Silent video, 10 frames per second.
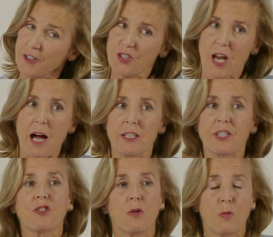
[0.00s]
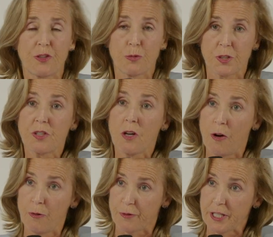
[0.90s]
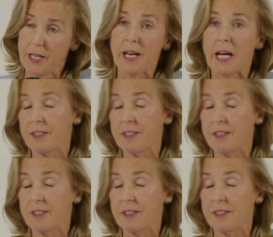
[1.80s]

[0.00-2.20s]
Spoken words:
challenge, which was COVID, and I